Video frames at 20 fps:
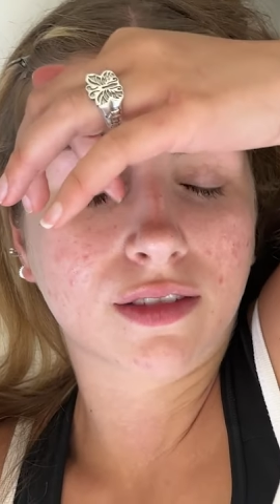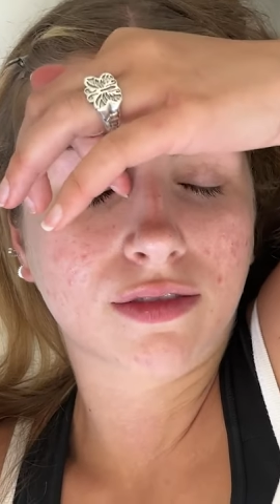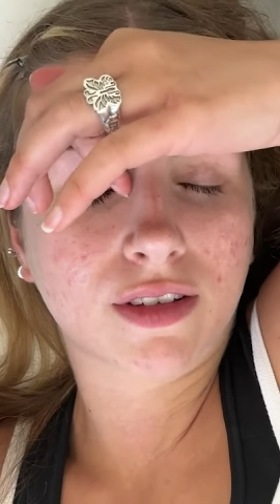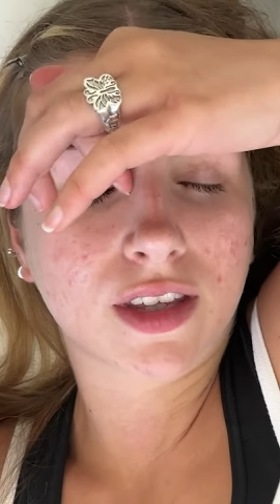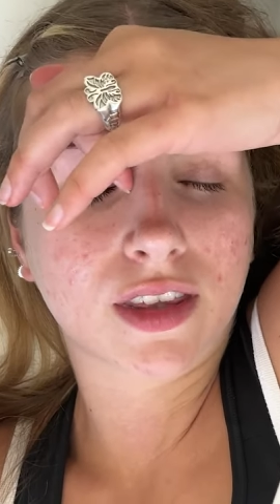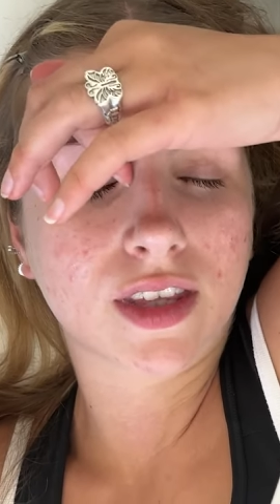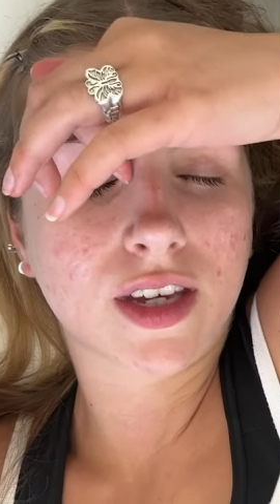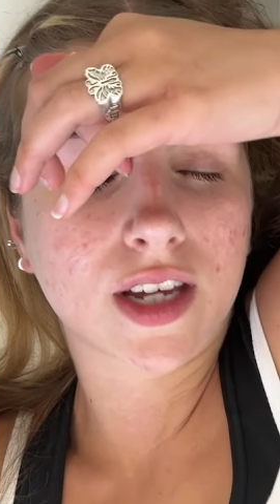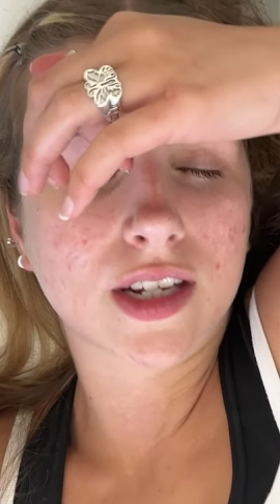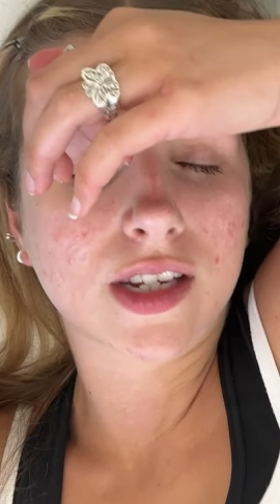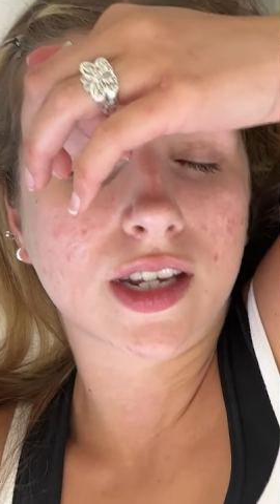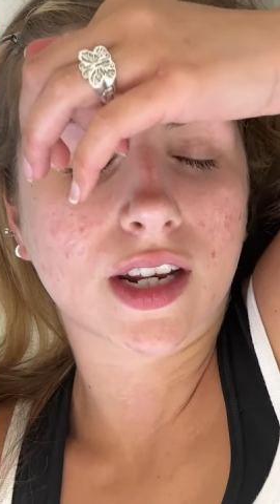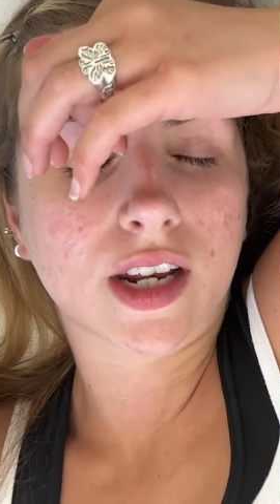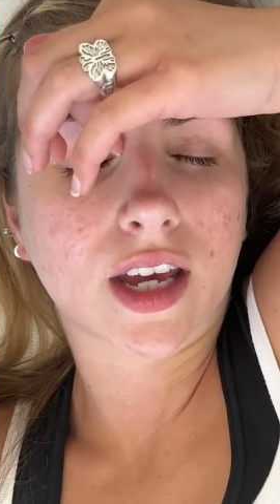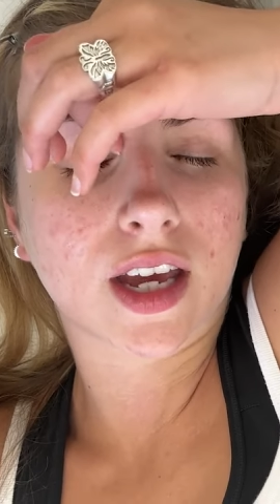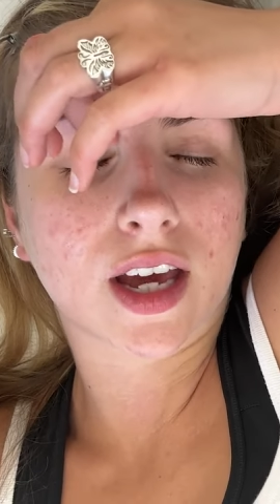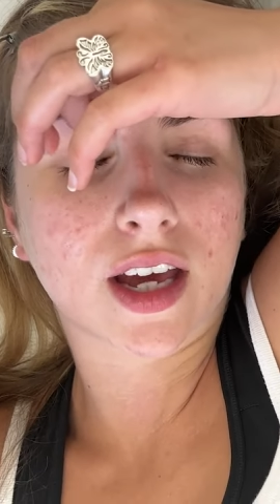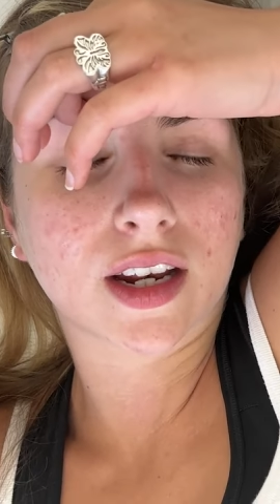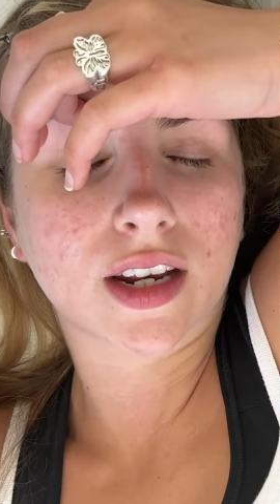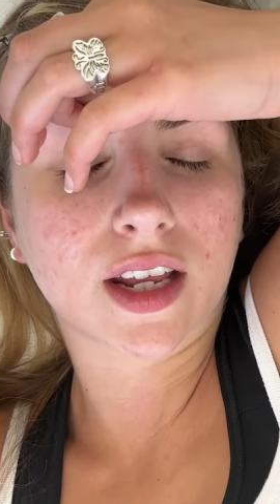3.30 and I
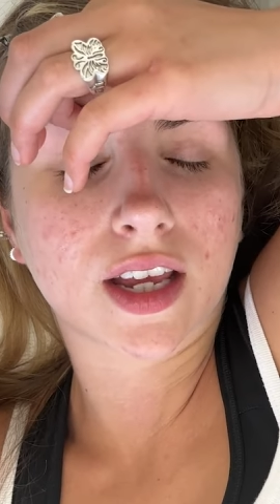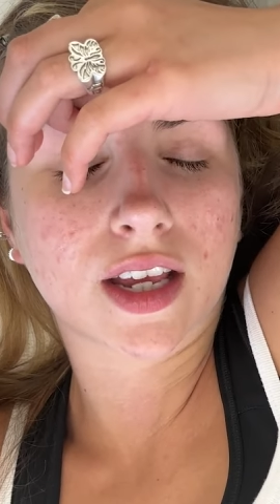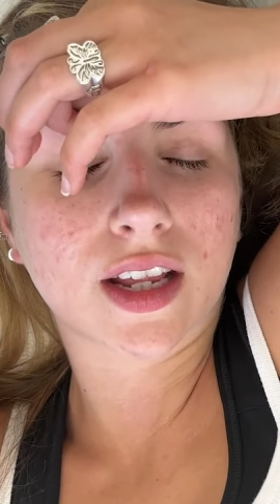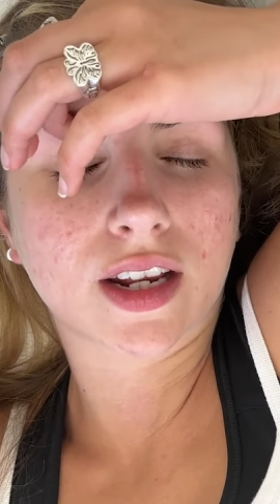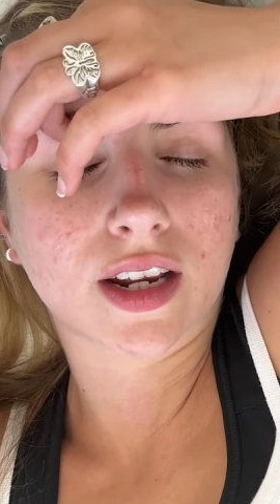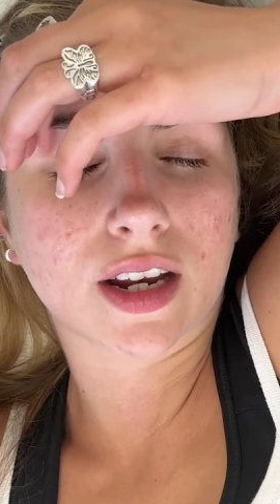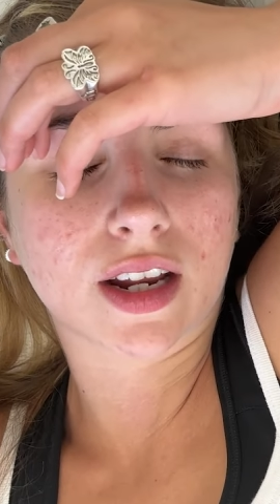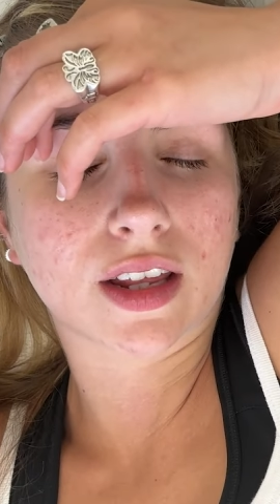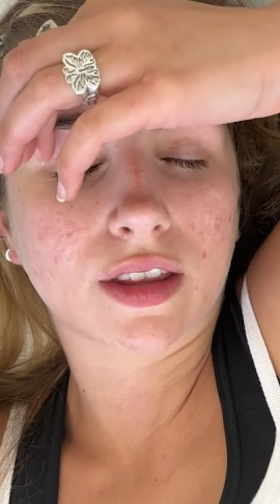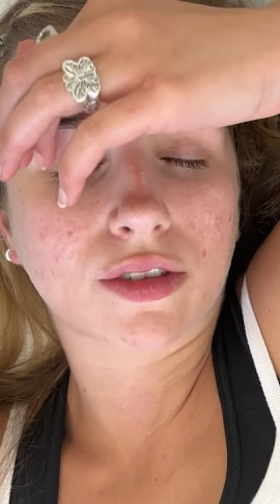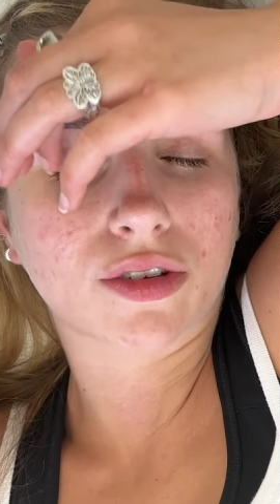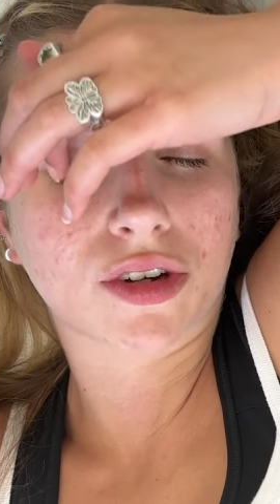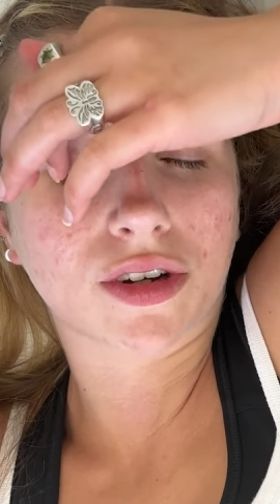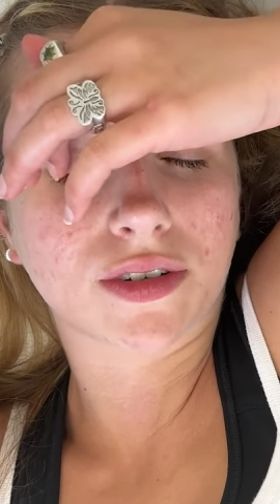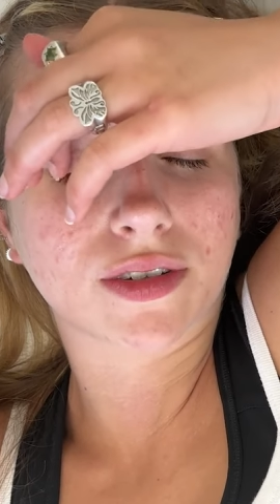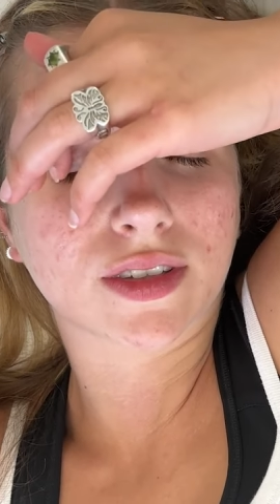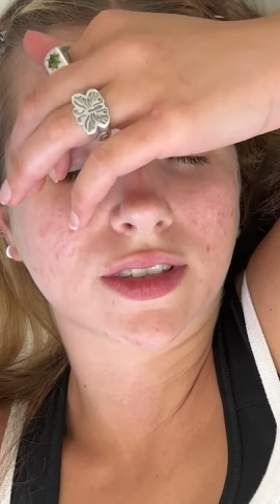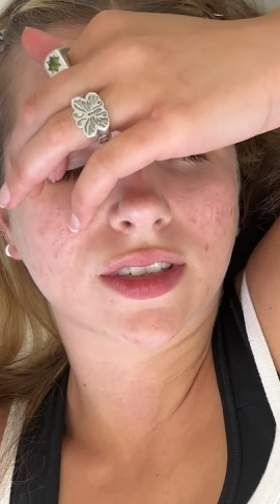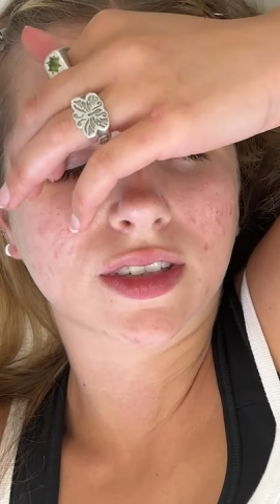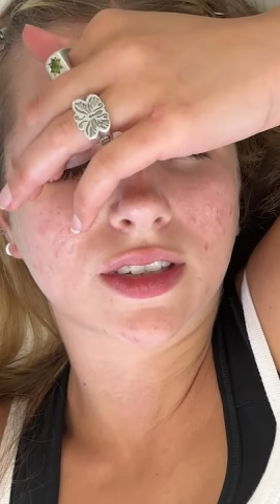hadn't eaten and I thought I
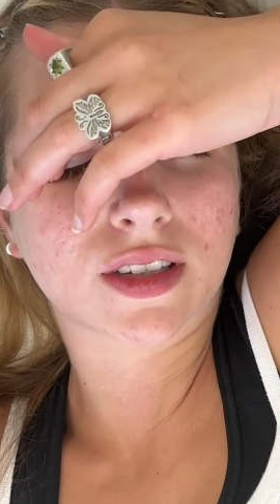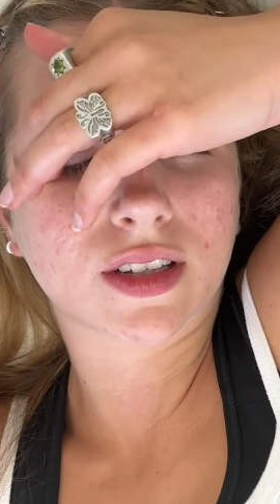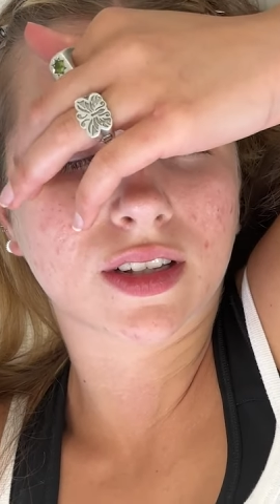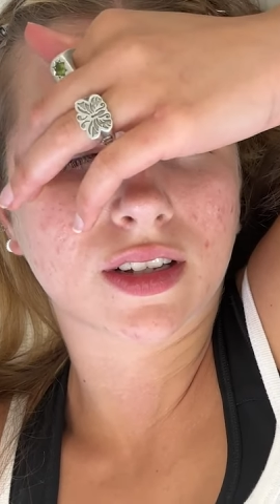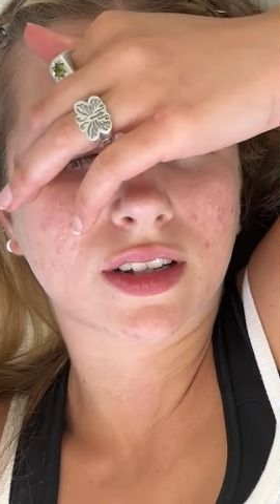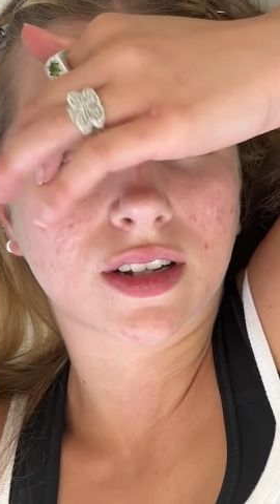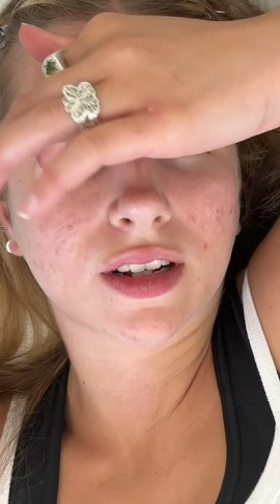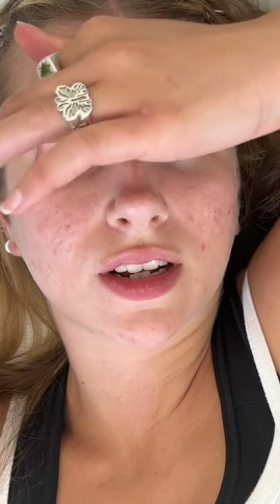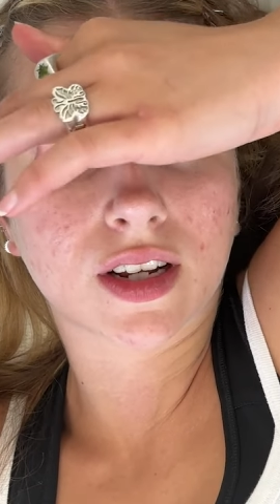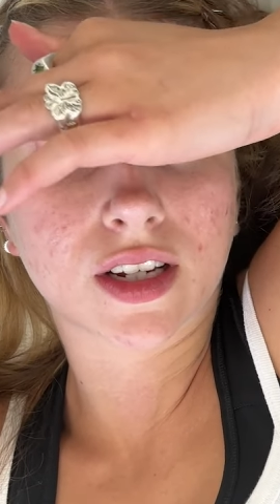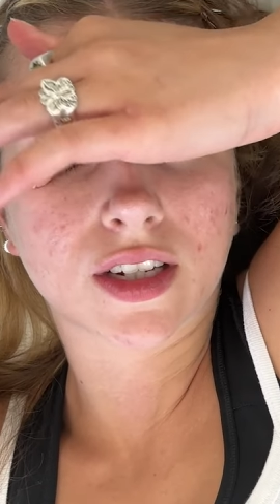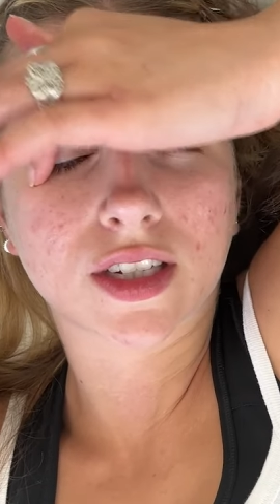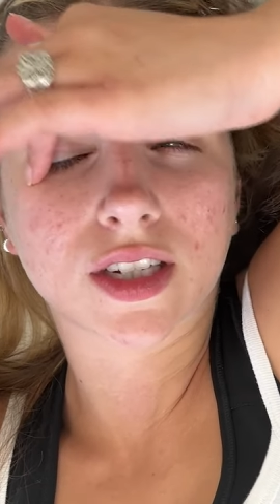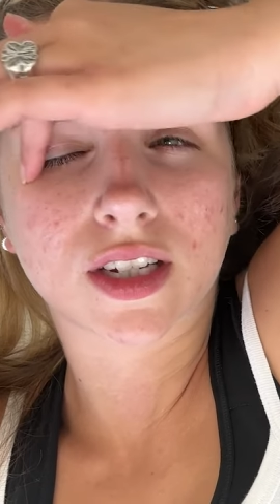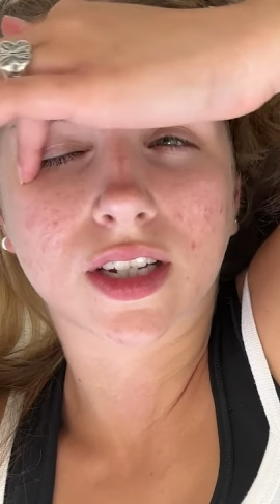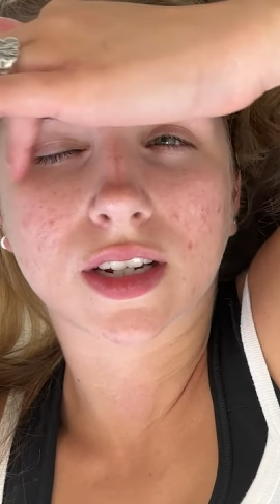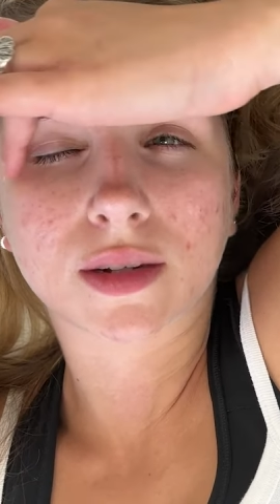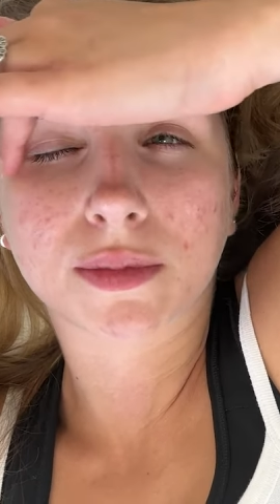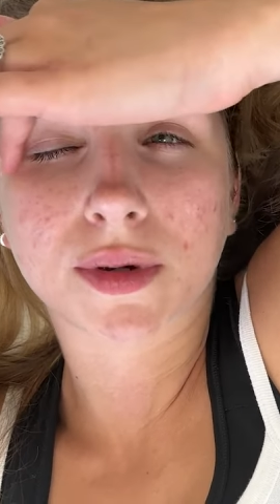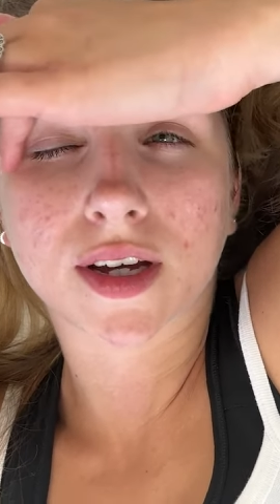was
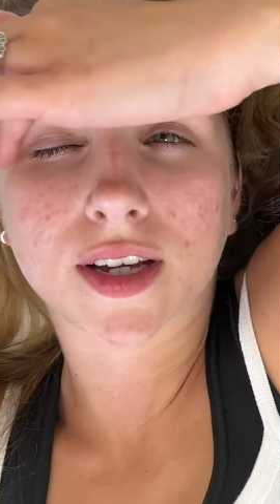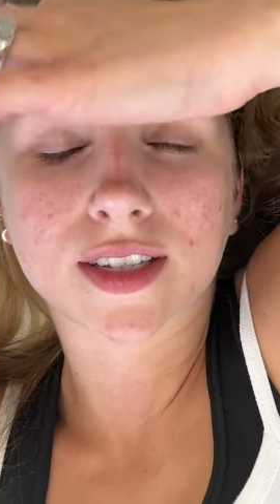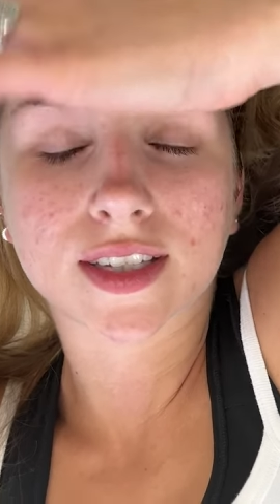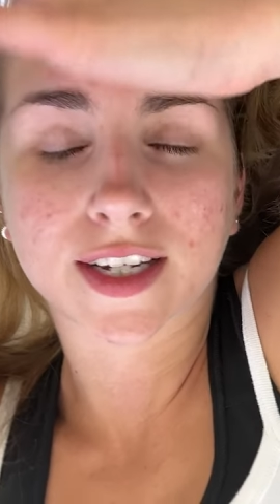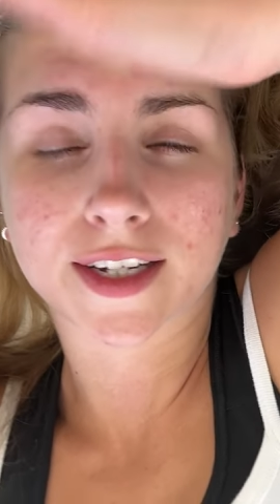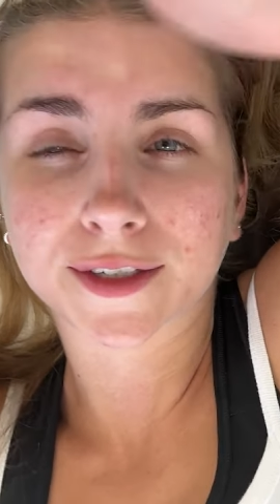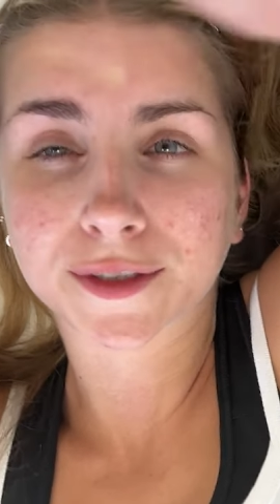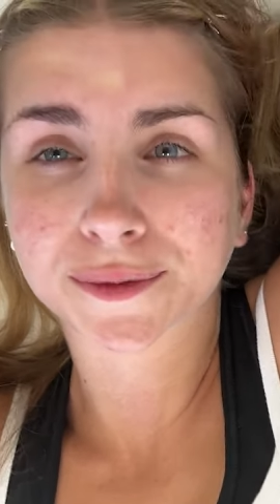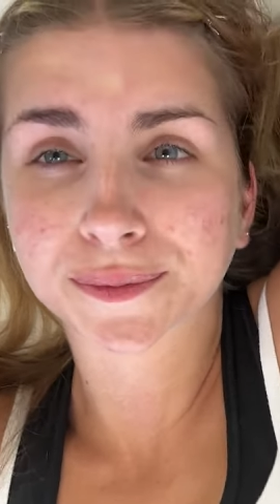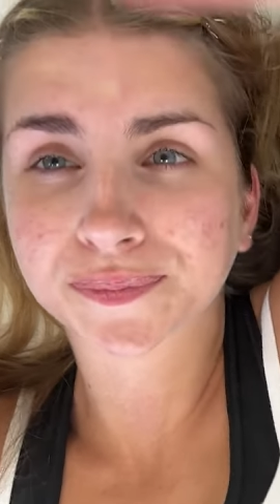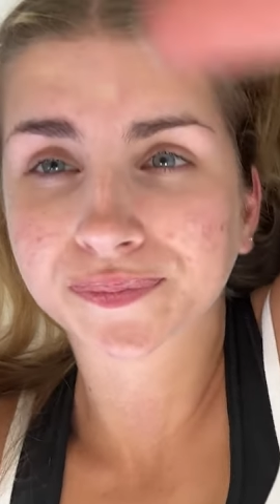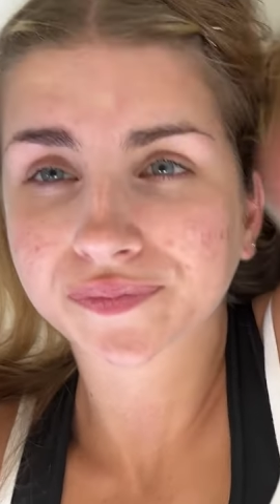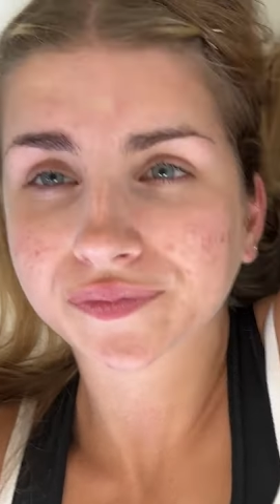literally going to pass out.